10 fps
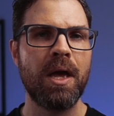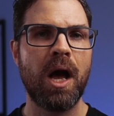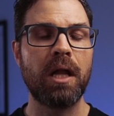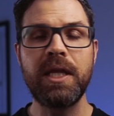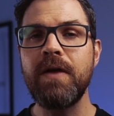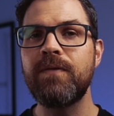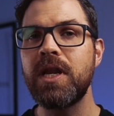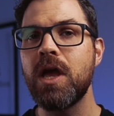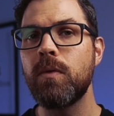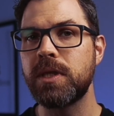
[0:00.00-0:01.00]
I'll link a
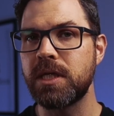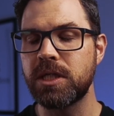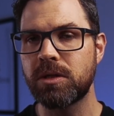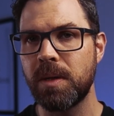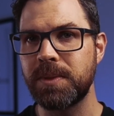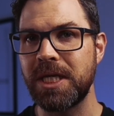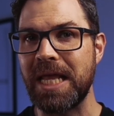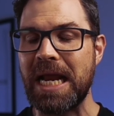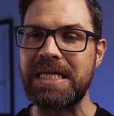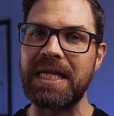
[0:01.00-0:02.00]
video in the description
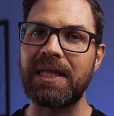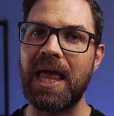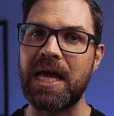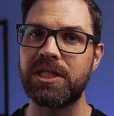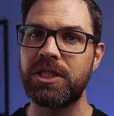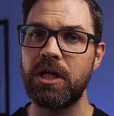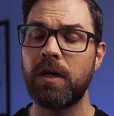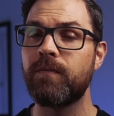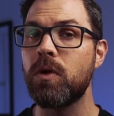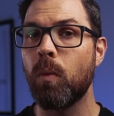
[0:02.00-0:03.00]
that I did last year
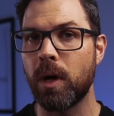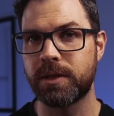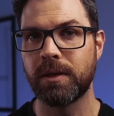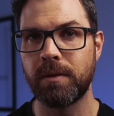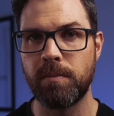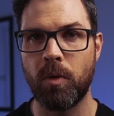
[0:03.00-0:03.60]
if you want to learn